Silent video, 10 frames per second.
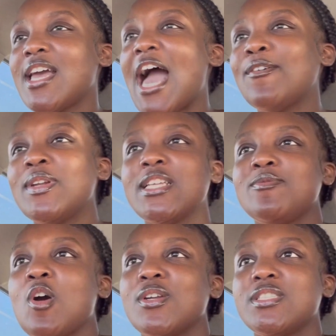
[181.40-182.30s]
I really
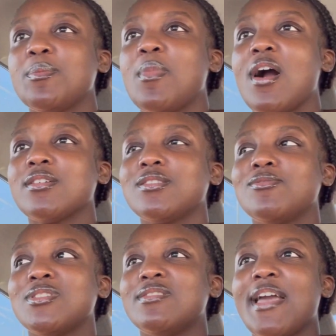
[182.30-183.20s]
noticed the box
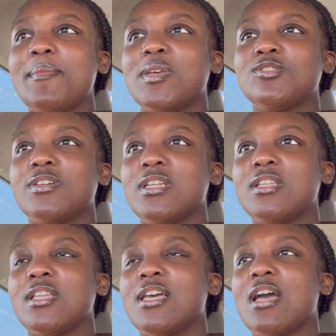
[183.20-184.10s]
was damaged or
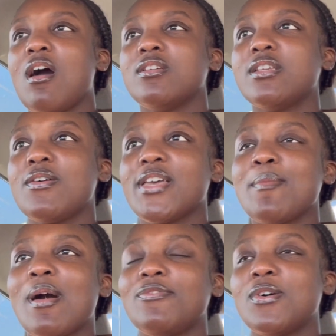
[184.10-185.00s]
anything. I was like, okay,
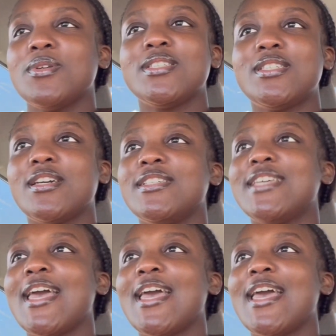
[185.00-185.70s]
my phone is here, yay.